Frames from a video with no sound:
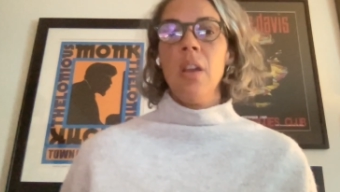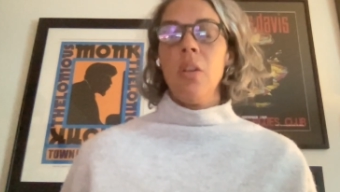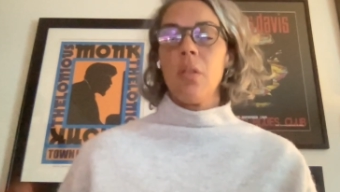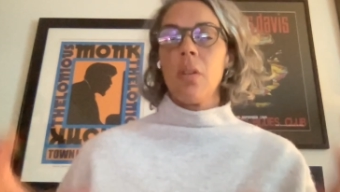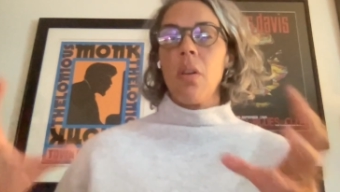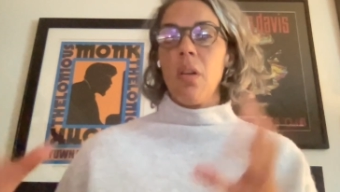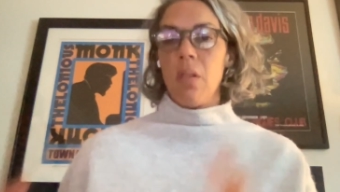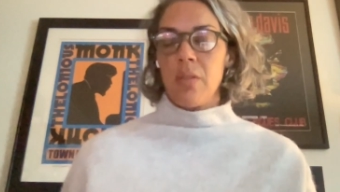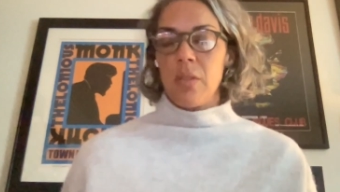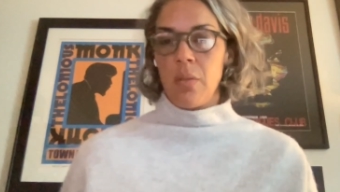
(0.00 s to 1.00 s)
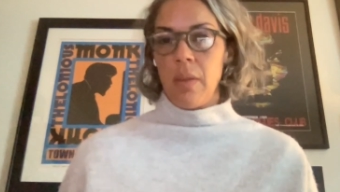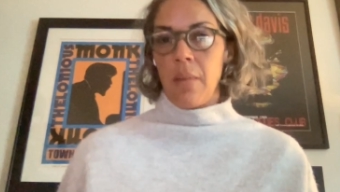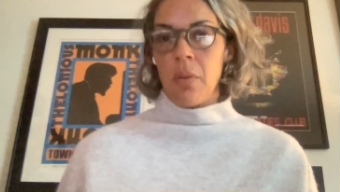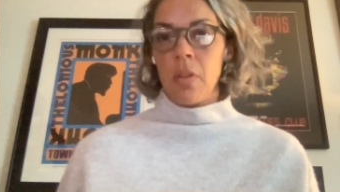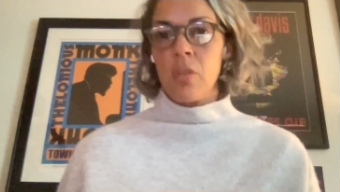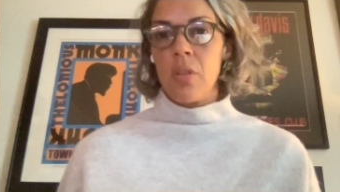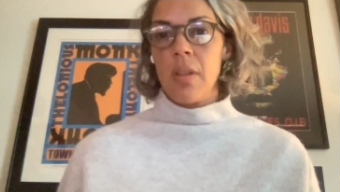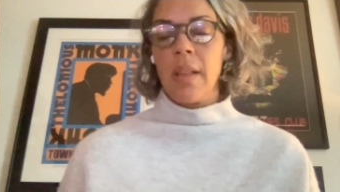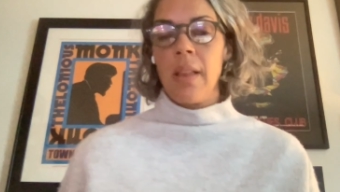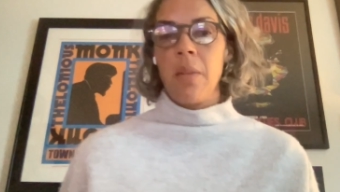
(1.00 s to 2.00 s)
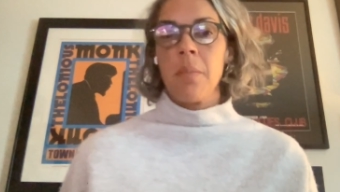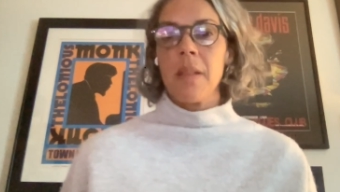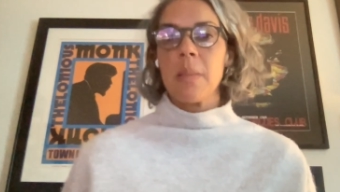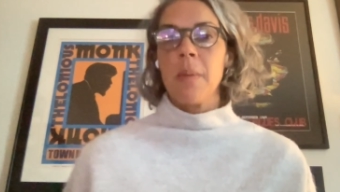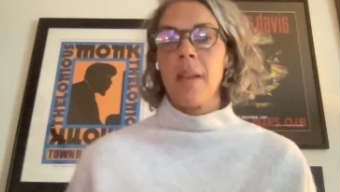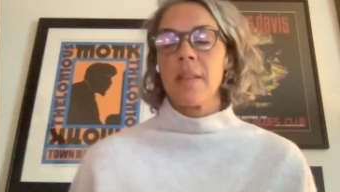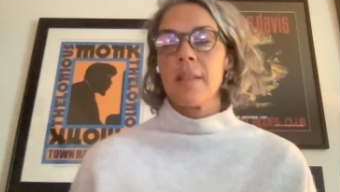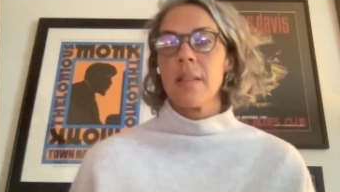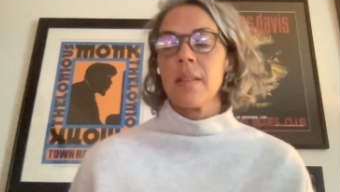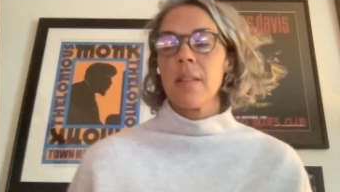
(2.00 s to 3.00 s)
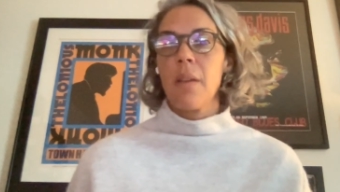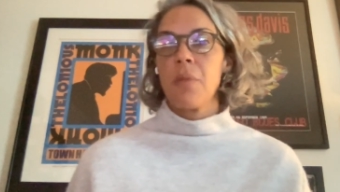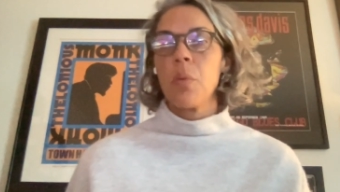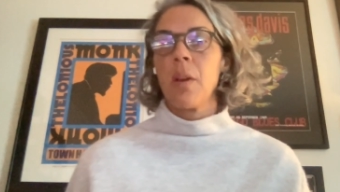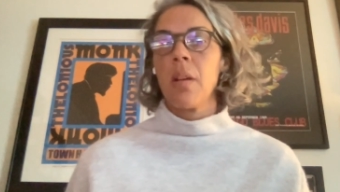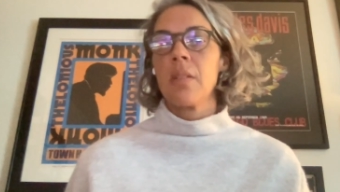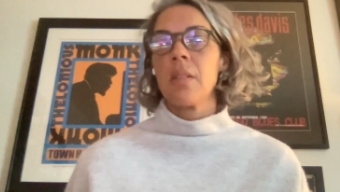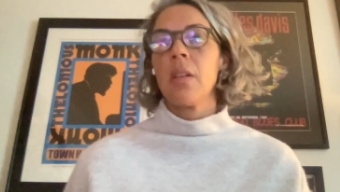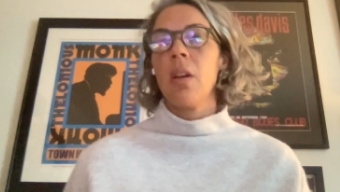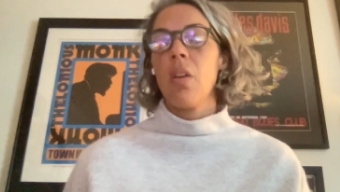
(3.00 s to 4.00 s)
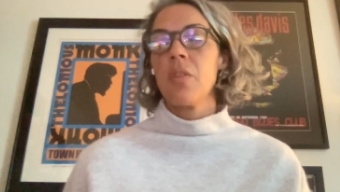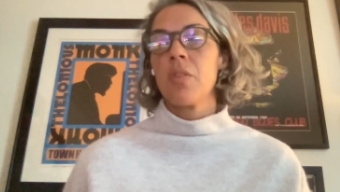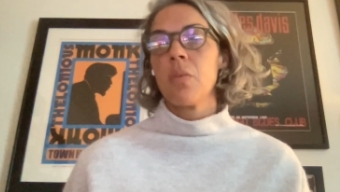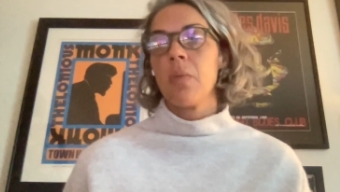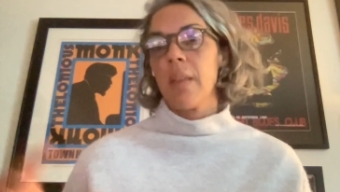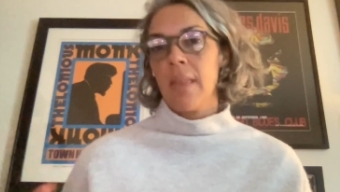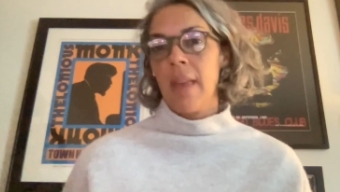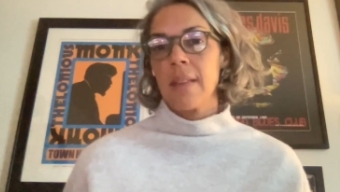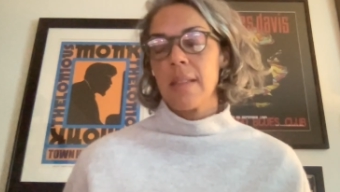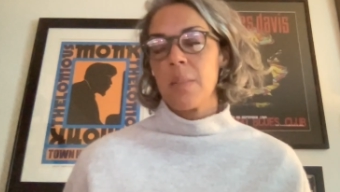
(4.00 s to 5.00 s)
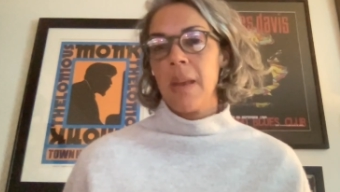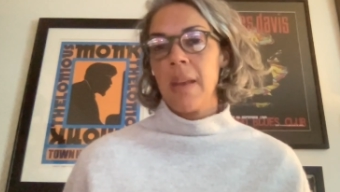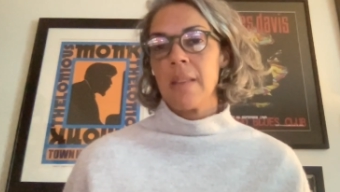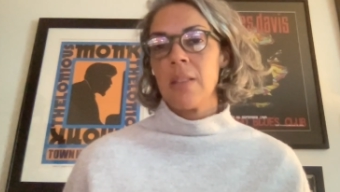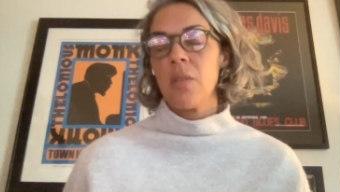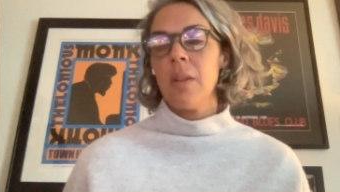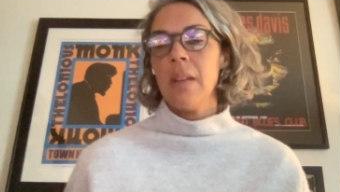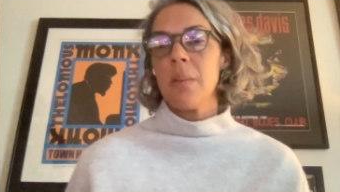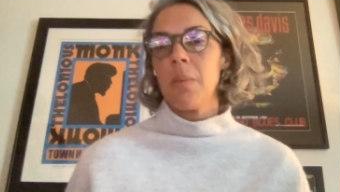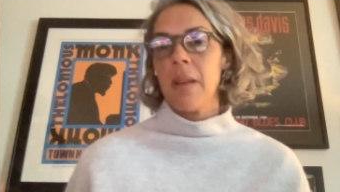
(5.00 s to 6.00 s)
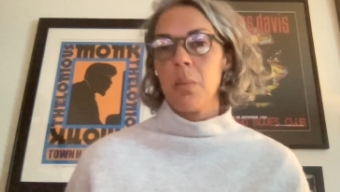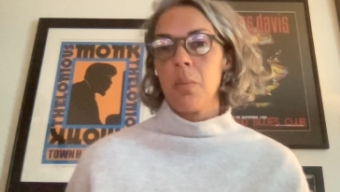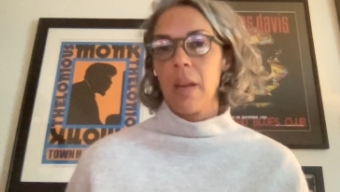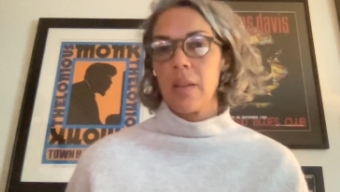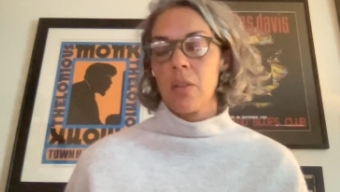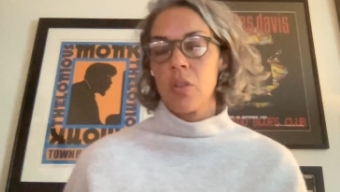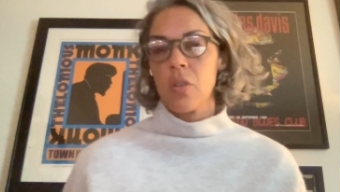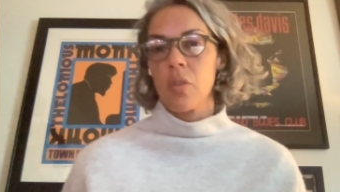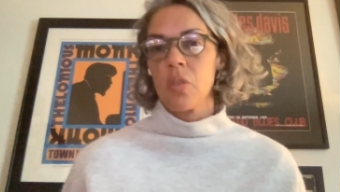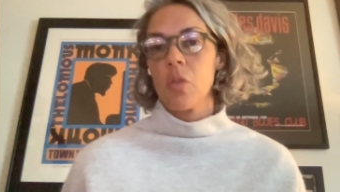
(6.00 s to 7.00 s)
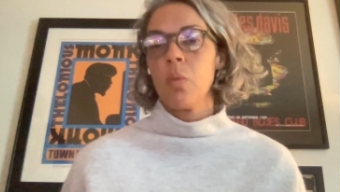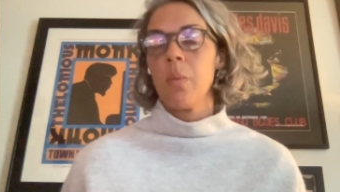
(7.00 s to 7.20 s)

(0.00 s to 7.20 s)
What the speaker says: You can also leverage the Cloud Med Spas software to also rent that space to independent practitioners who